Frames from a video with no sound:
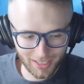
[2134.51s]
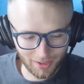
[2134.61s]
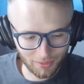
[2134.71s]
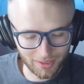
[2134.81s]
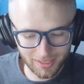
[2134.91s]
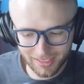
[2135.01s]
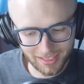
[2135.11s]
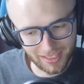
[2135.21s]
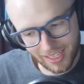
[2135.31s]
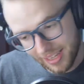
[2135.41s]
it really
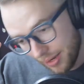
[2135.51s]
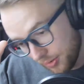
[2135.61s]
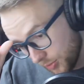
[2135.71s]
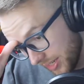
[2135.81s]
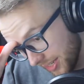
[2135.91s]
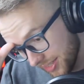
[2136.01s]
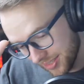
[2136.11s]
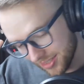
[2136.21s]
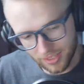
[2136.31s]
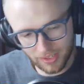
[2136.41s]
did. And that was
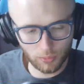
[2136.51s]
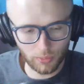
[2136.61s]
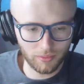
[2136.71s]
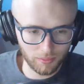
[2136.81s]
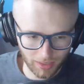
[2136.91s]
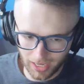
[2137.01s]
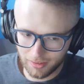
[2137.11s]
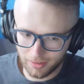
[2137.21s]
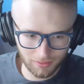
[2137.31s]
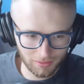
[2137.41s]
because, you know, like we
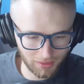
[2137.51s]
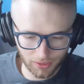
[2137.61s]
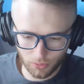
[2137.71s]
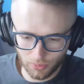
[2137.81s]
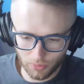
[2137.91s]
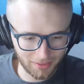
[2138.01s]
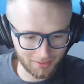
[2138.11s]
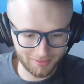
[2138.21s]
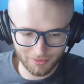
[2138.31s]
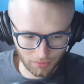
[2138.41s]
had equipment
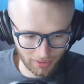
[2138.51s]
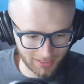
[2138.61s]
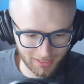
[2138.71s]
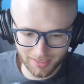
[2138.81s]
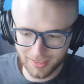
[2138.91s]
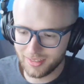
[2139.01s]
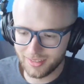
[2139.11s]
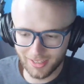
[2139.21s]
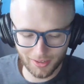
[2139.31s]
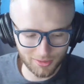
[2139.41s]
rented,
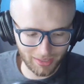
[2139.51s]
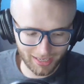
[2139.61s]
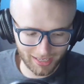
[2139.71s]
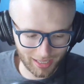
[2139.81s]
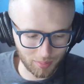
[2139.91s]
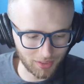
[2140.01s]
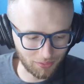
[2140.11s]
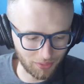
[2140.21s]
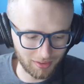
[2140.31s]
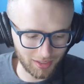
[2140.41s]
you know, so we had a couple
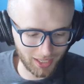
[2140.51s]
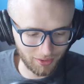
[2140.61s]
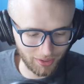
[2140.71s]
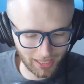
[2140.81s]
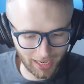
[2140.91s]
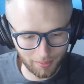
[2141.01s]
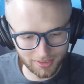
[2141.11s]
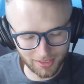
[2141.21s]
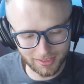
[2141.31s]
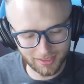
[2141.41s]
different uh, red
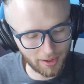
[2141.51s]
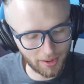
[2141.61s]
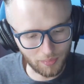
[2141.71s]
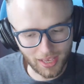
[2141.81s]
cameras at the time.